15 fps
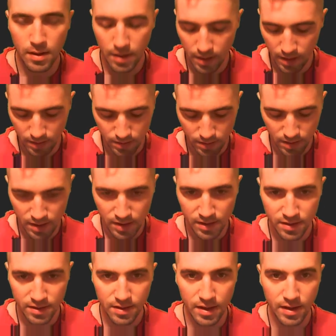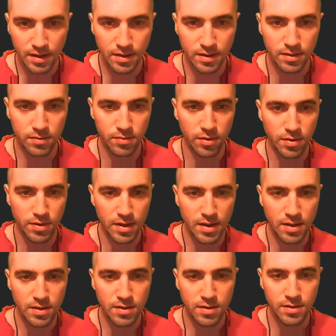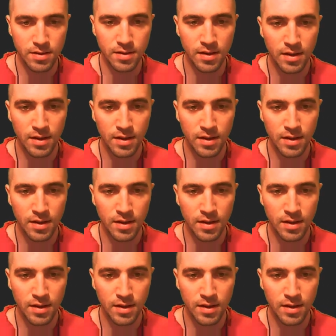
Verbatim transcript: And last, anchored rotation